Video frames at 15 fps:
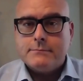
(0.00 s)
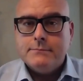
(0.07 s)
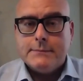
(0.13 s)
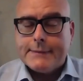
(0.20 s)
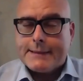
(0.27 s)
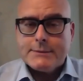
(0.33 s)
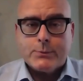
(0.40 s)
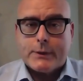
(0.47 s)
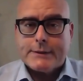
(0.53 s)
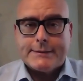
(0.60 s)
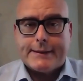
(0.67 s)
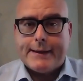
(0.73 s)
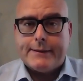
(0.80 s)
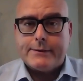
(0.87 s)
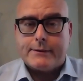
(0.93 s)
Let's work
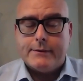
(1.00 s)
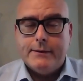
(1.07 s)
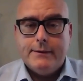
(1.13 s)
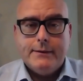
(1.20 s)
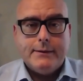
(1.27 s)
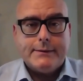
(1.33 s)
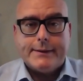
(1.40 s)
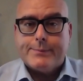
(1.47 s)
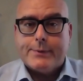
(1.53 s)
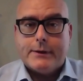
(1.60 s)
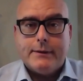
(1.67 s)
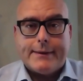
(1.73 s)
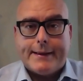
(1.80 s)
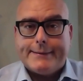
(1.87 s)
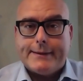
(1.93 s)
together,
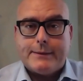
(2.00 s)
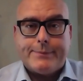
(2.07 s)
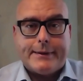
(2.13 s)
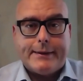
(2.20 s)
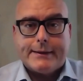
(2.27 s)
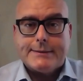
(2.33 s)
liberal, NDP,